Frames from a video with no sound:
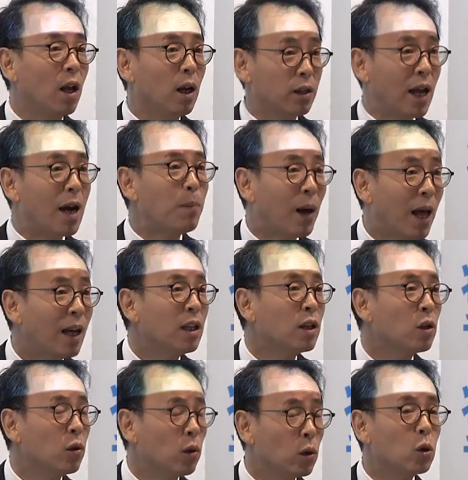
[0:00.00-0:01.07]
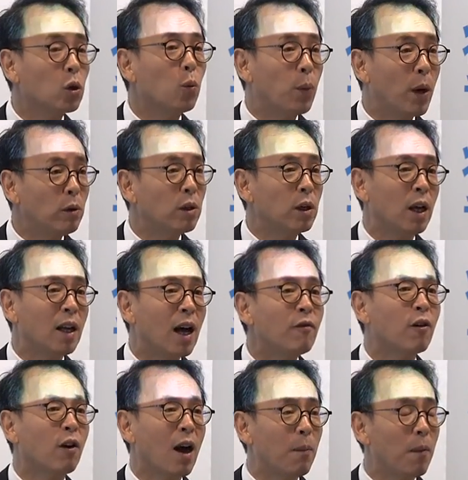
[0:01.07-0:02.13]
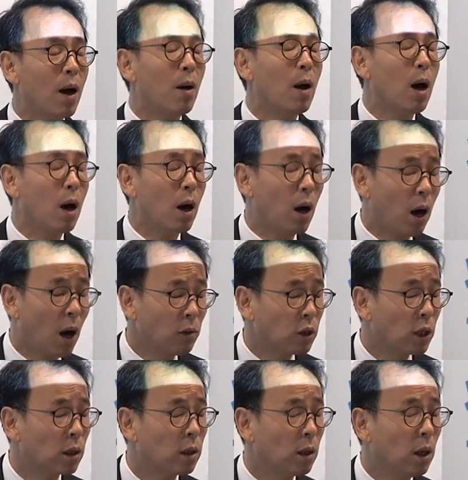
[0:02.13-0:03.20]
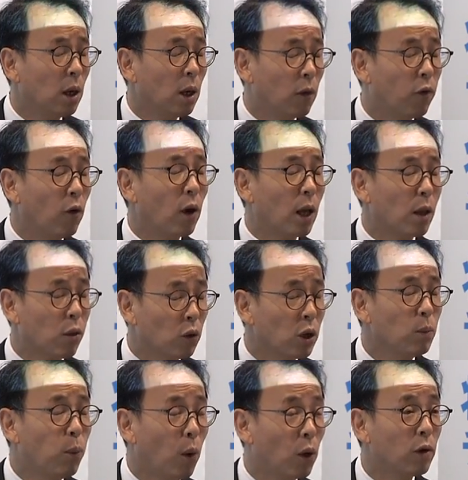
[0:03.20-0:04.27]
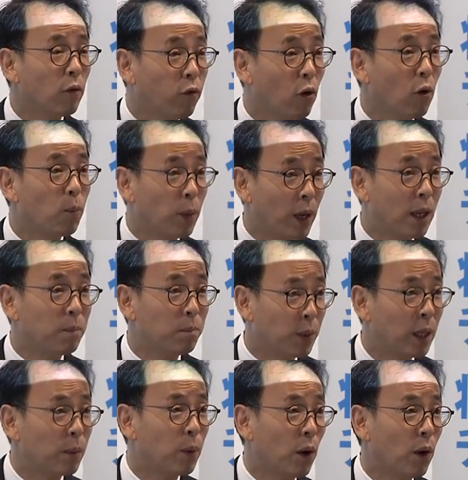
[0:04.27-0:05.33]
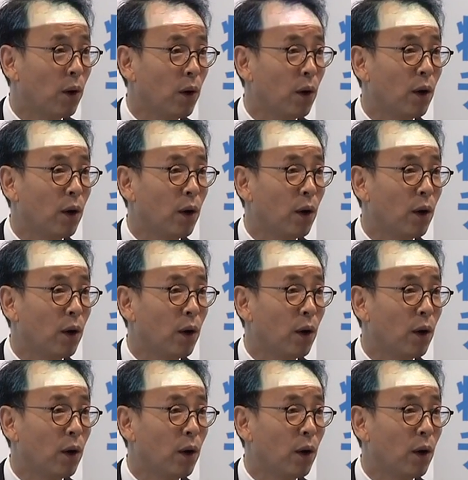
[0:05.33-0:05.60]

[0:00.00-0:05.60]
They are planning to build enough housing for like 3.4 billion people.